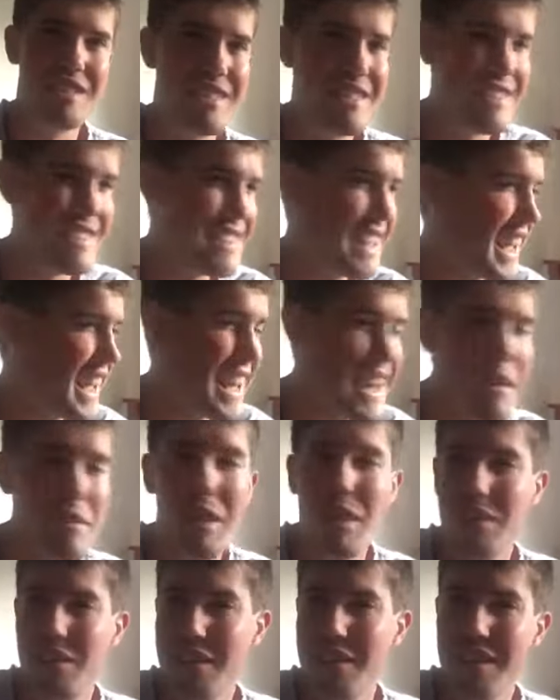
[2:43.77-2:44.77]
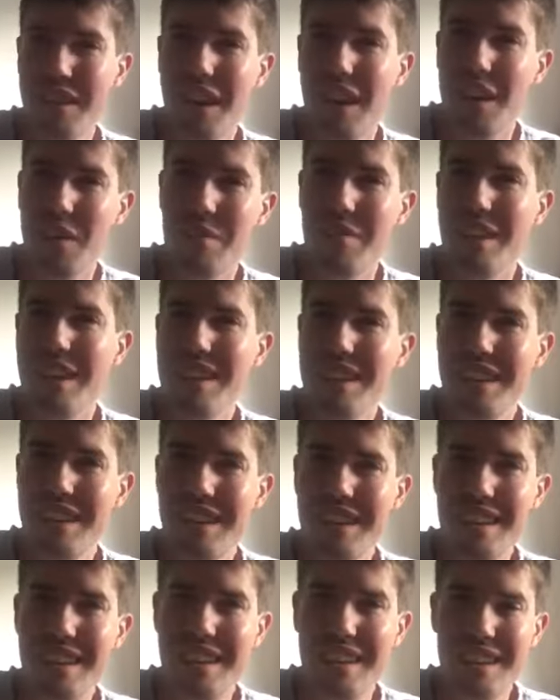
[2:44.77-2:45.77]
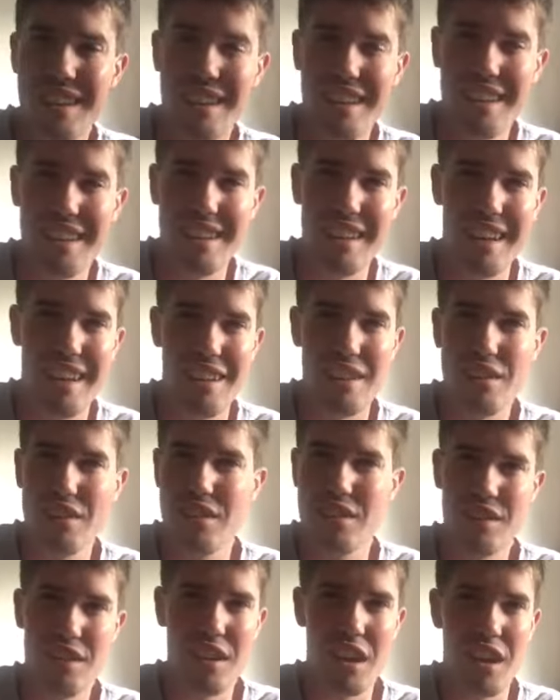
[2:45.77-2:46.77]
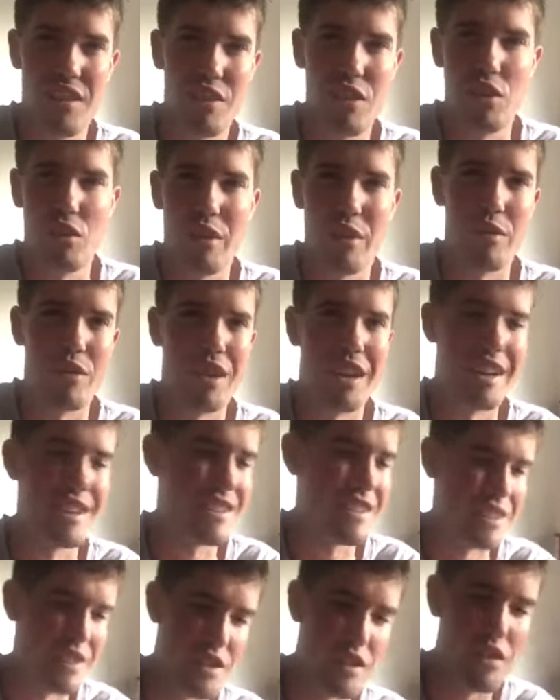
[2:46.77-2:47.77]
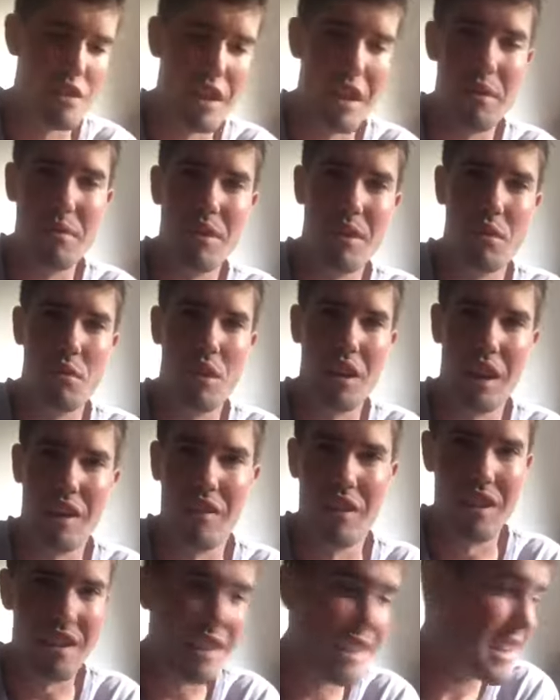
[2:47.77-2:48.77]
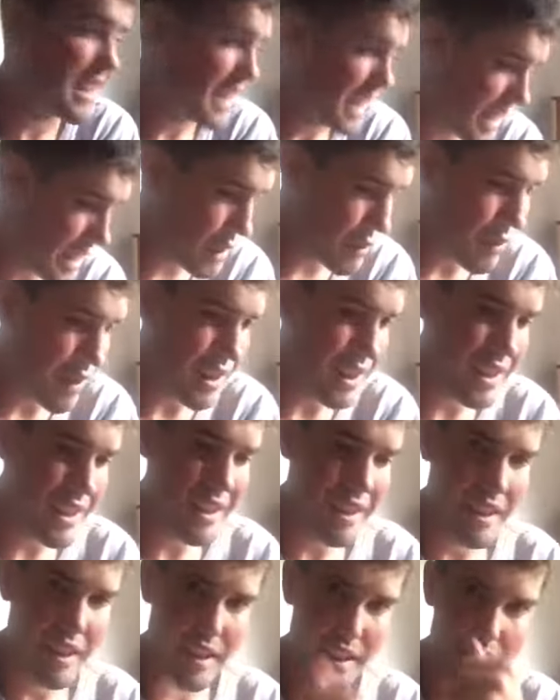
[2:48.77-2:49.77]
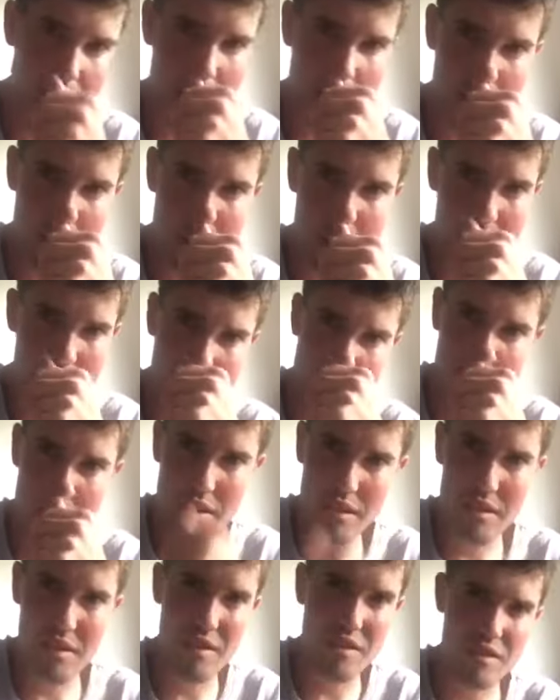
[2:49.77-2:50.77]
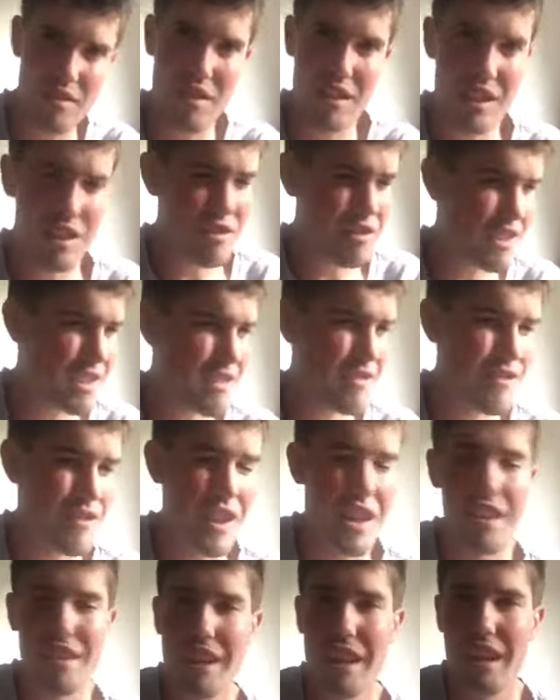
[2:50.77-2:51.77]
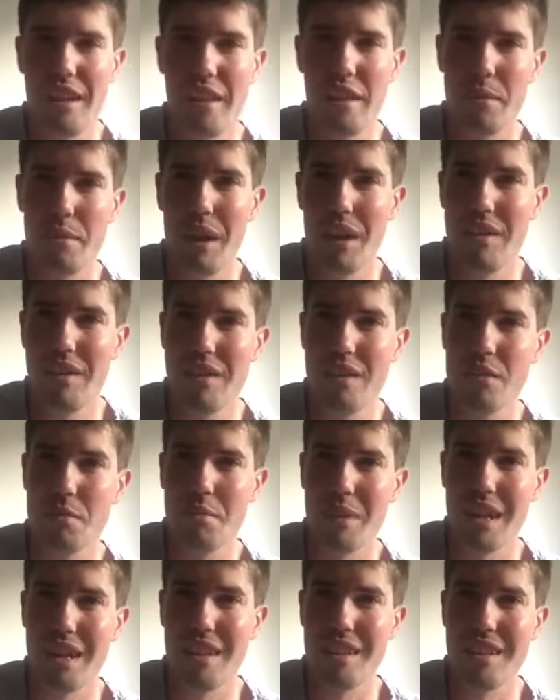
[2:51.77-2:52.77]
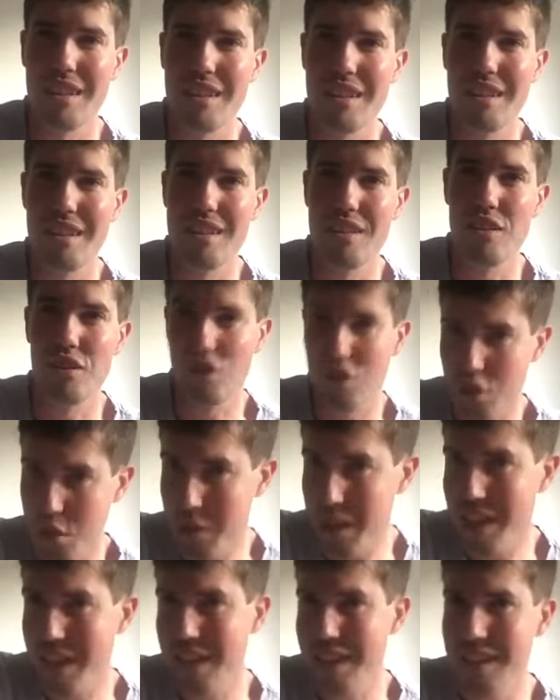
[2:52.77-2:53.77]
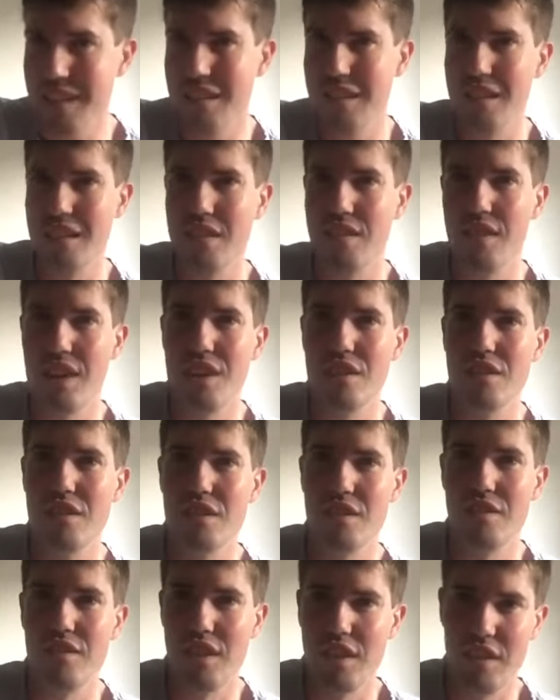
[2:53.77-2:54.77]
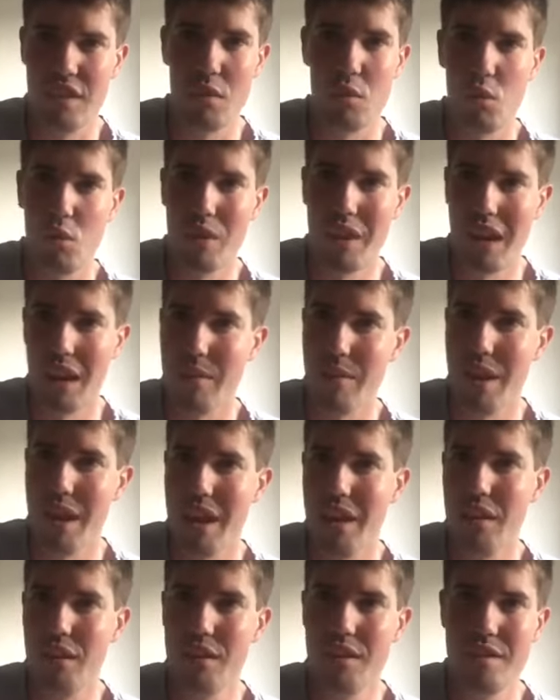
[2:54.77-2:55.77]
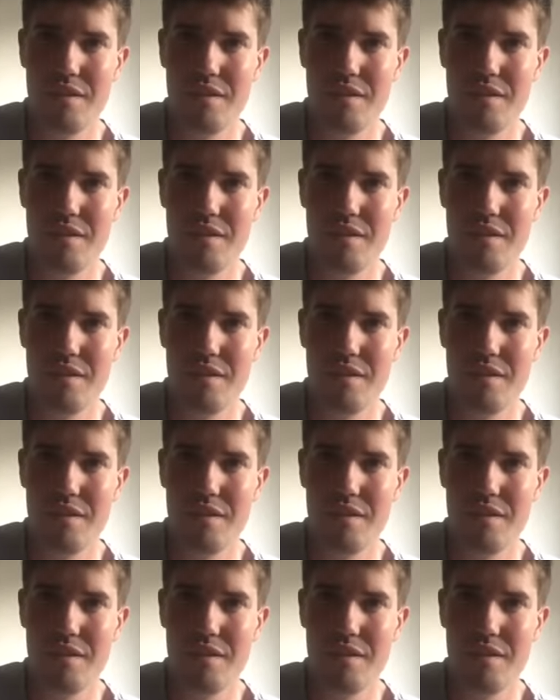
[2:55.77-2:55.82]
Damn, that was dumb. Yeah, it's kind of annoying when I accidentally do that, but whatever. Anyway, literally found out that apparently it's been 2 years since Avengers: Infinity War came out.